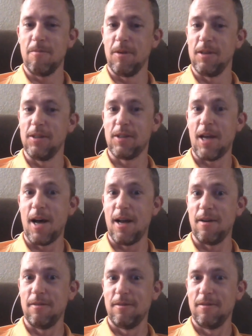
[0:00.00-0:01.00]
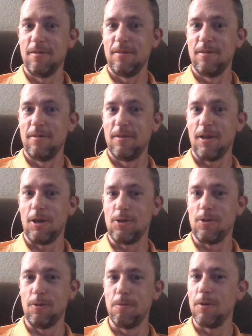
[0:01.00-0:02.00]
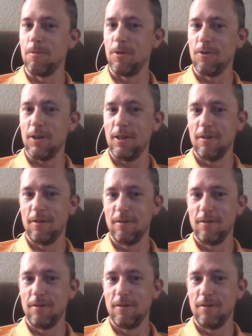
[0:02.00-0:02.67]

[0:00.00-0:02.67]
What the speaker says: But is that a stupid movie?